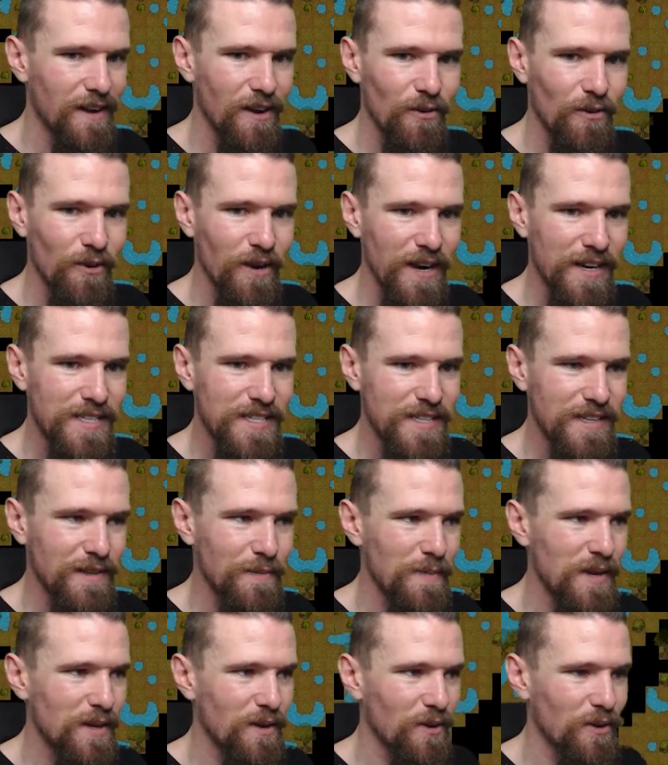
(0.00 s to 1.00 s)
Alright, the
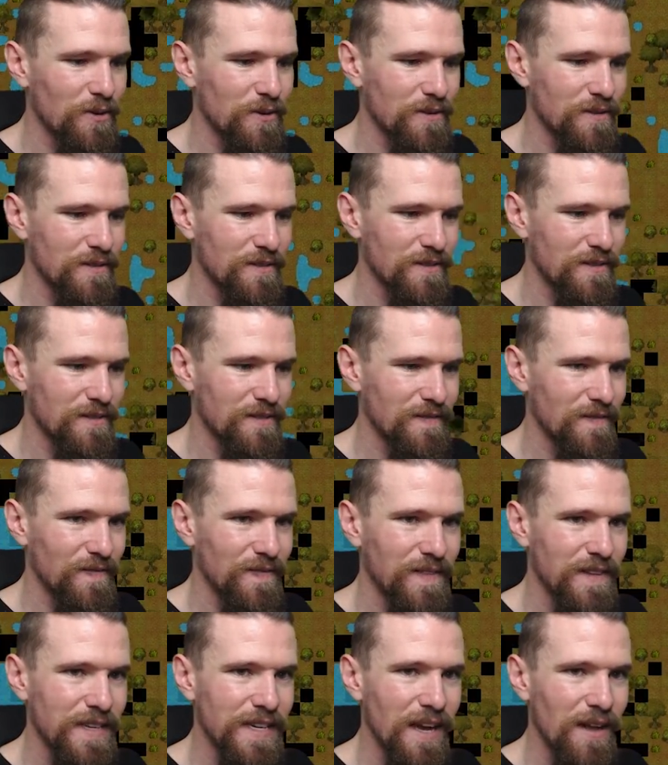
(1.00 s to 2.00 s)
Migo
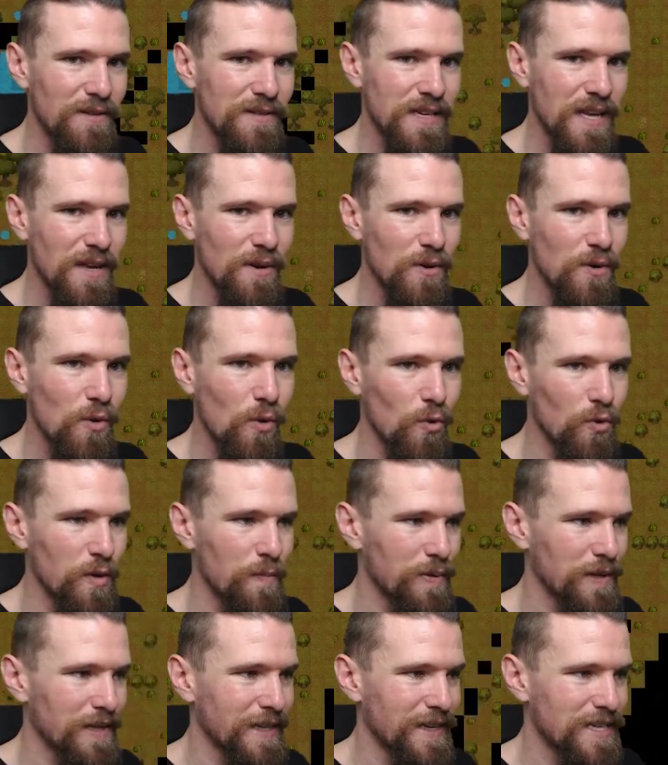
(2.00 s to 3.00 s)
yells out, call the
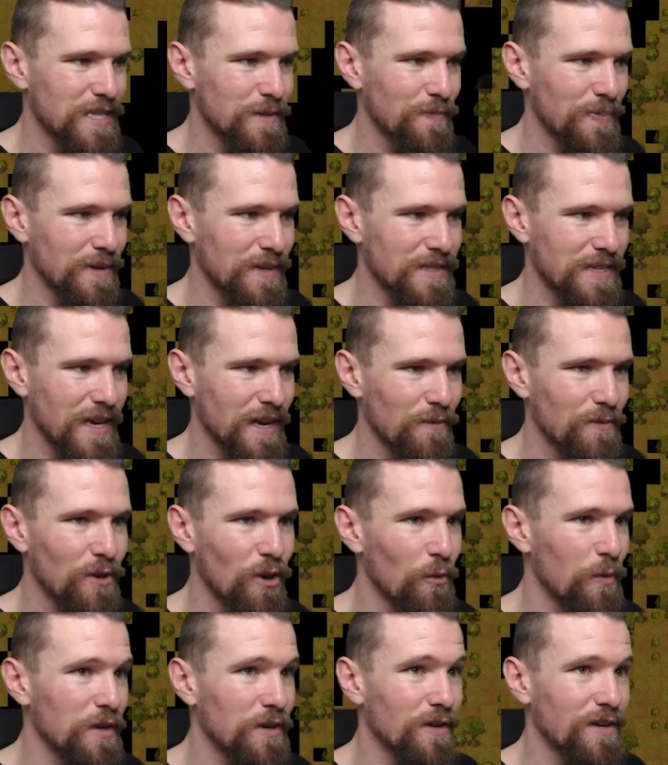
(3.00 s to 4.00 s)
police. But
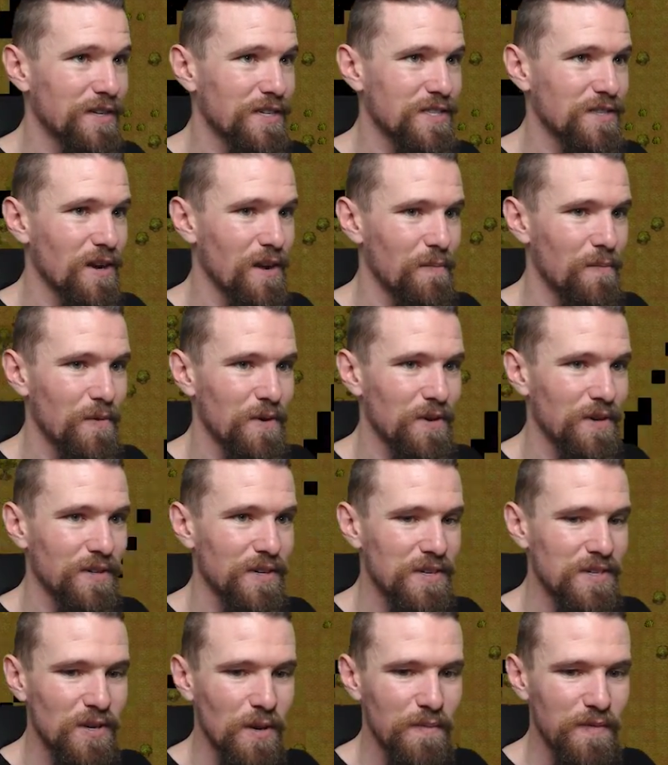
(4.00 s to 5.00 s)
no, we're not going to stop. We're not going
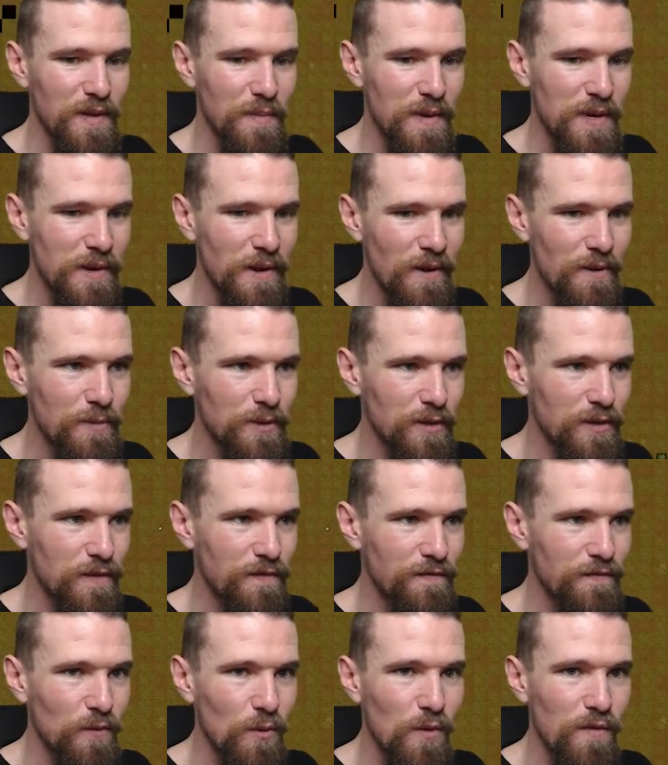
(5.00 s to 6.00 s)
to stop for the Migo. We're not going
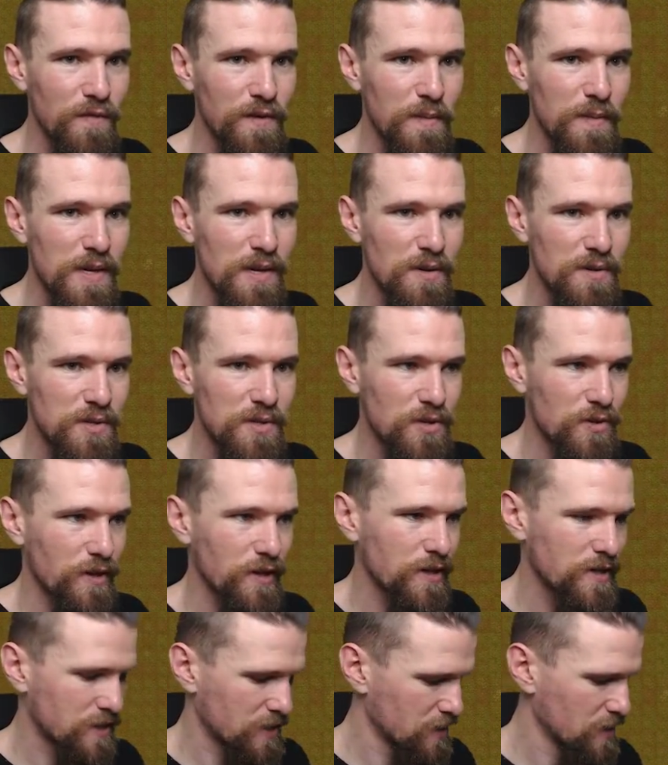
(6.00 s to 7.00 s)
to fall for the Migo's
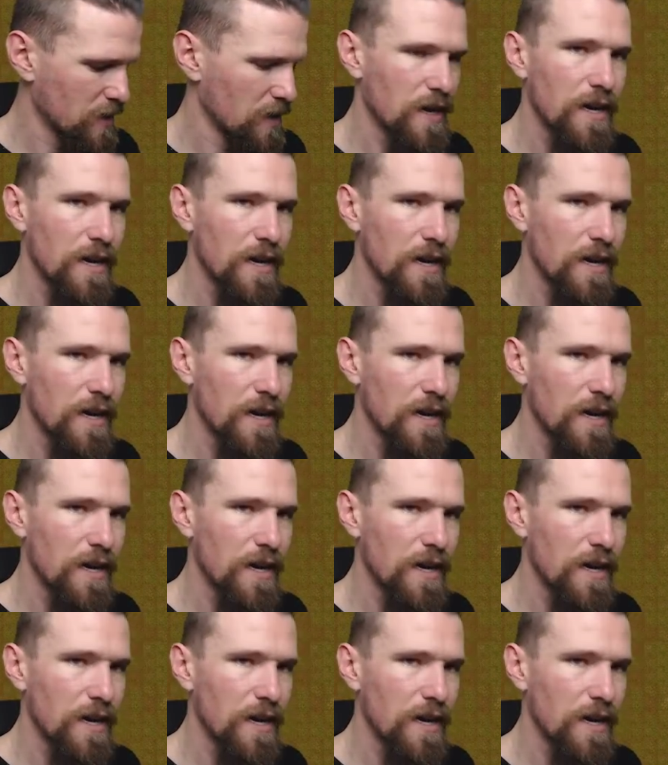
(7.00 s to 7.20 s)
tricks.